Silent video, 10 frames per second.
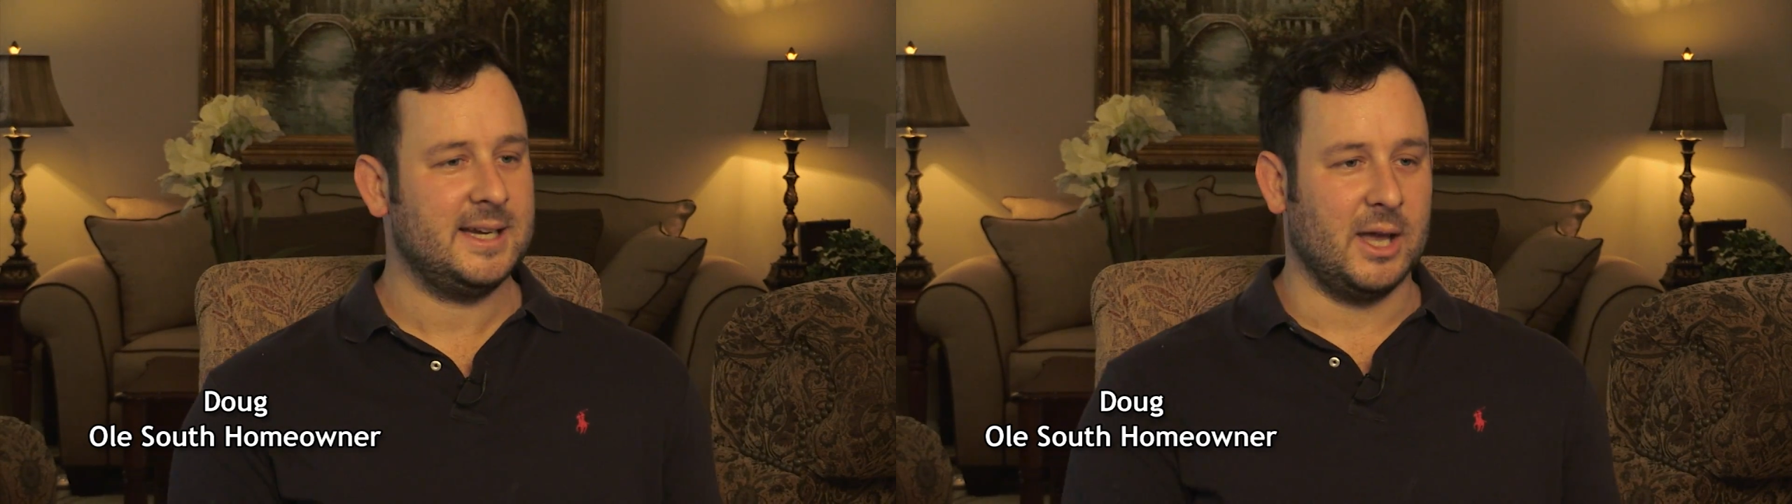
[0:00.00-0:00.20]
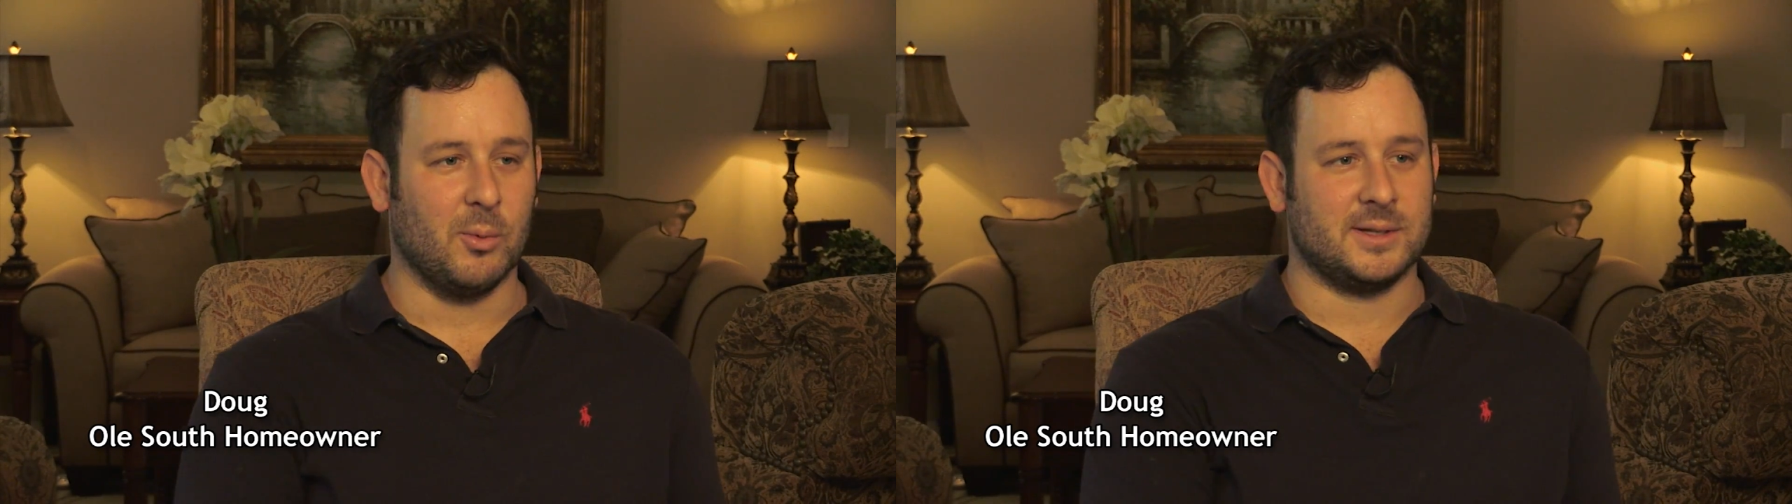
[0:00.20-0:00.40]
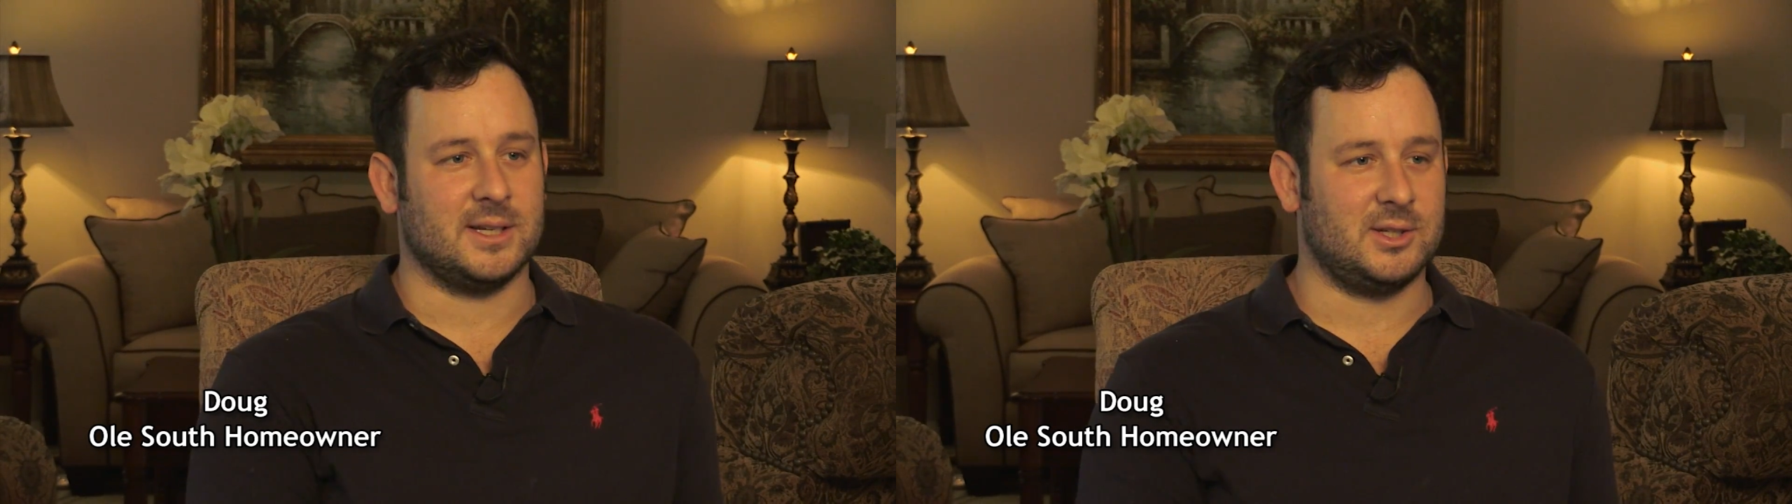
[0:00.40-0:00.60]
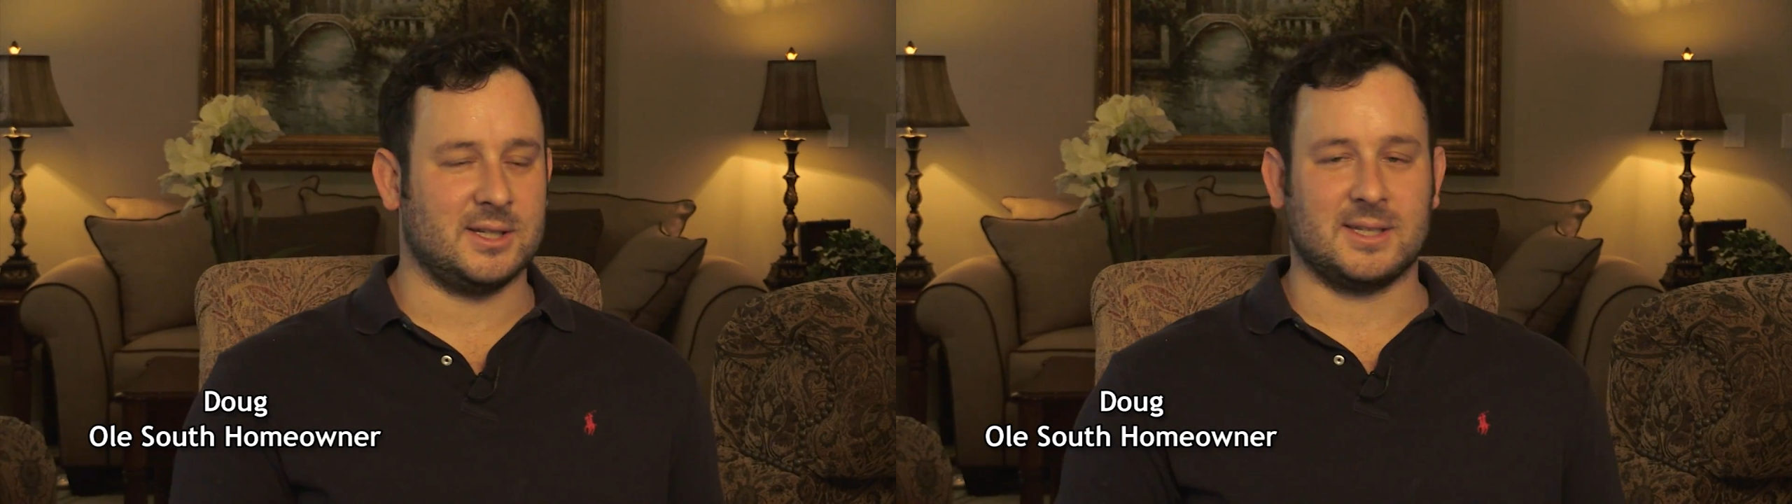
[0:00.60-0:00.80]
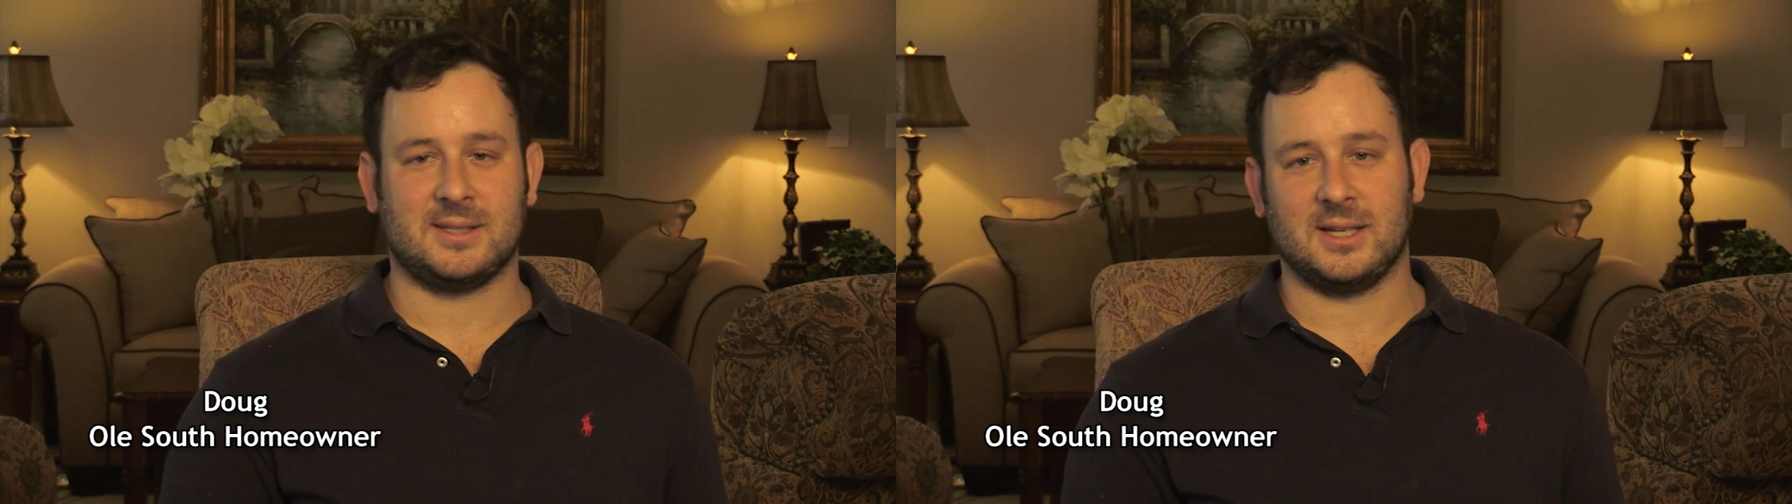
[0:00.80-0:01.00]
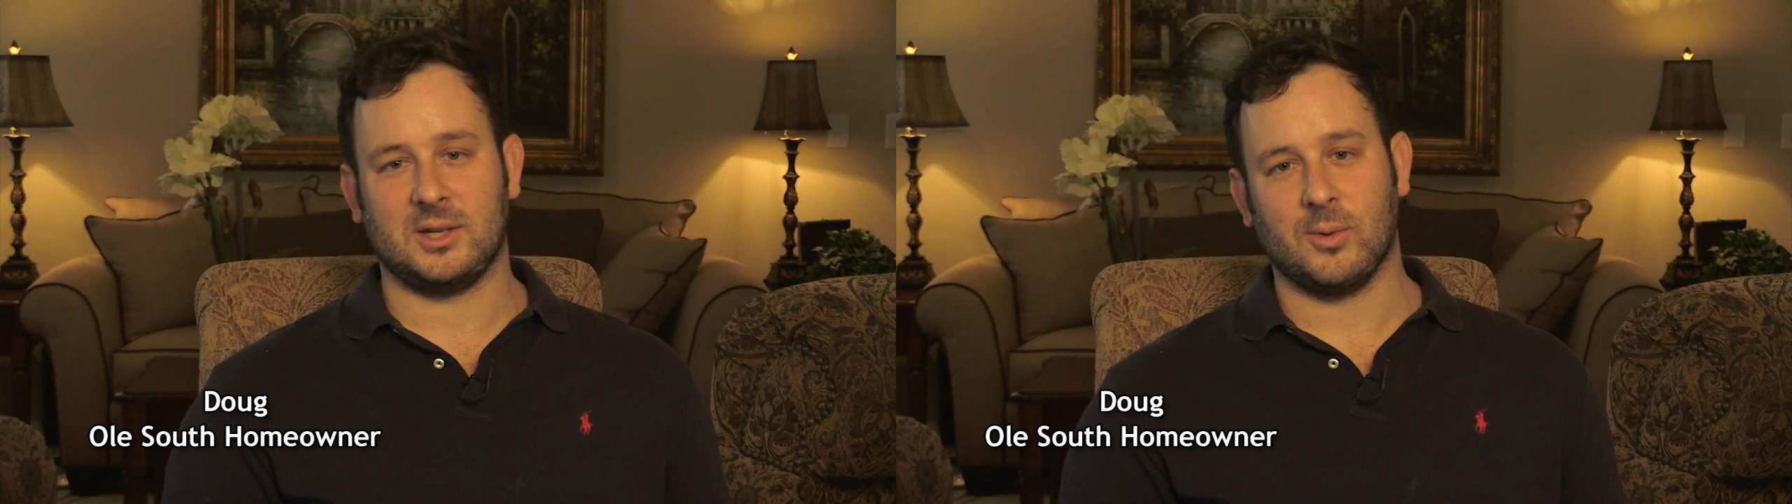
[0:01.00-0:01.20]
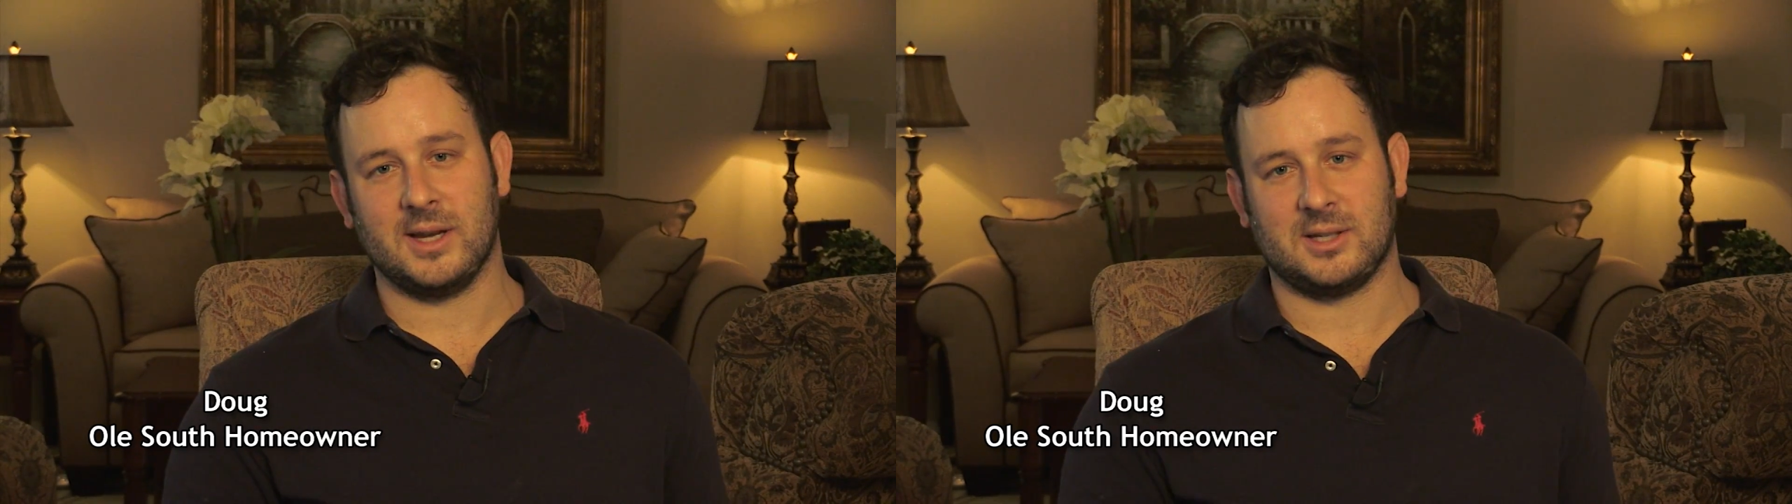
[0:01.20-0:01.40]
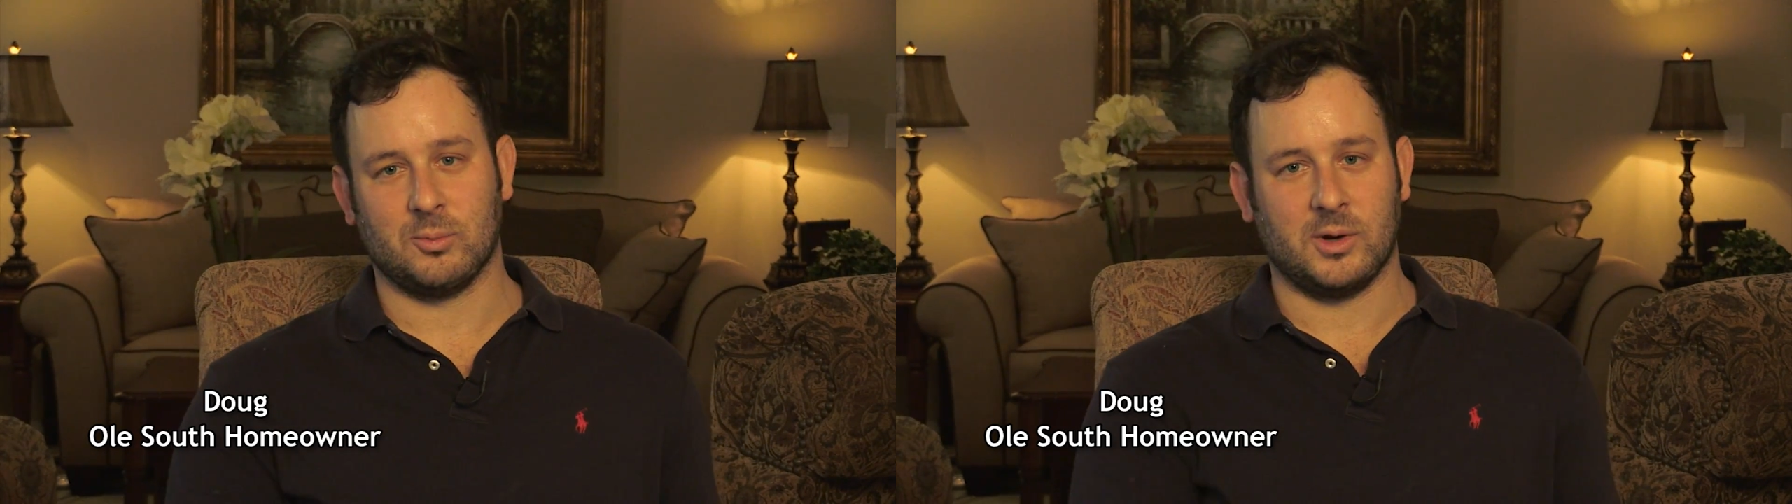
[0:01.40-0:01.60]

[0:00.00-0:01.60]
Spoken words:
It wasn't just a situation